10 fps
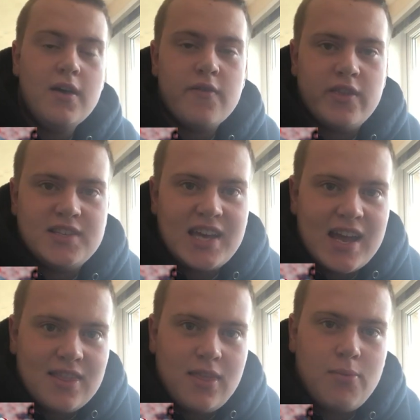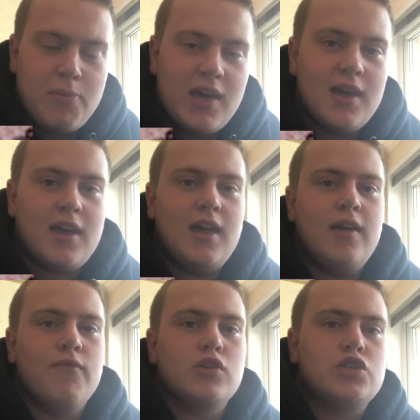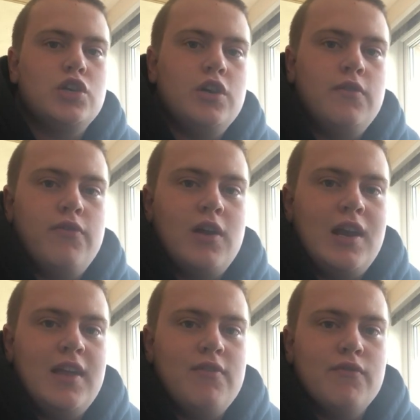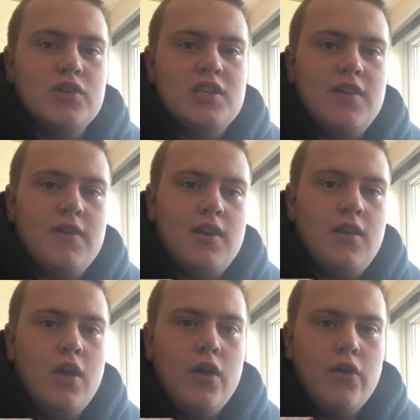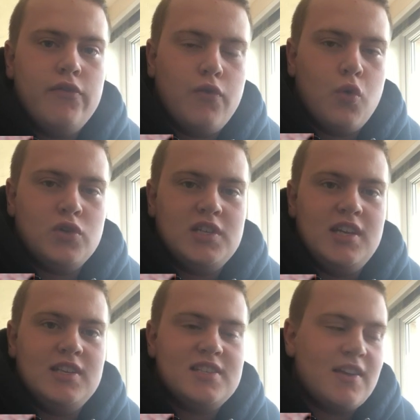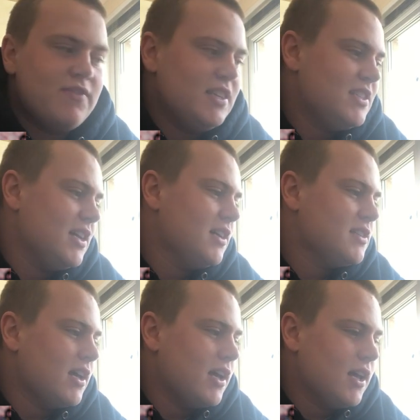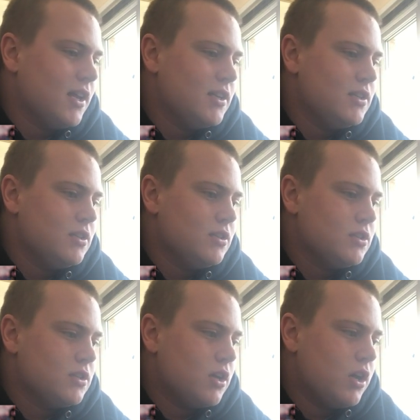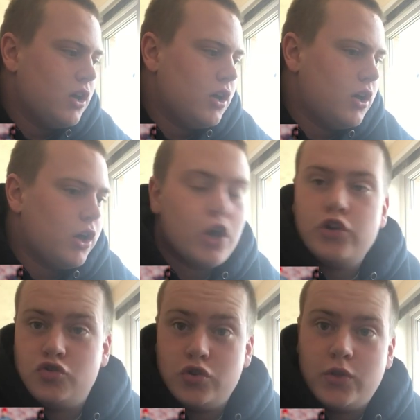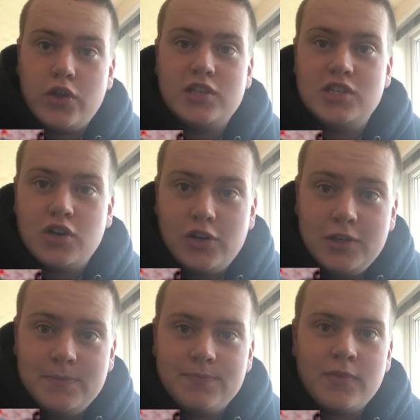for the 10th pick in return for Cleveland receiving 14, 76 and 139.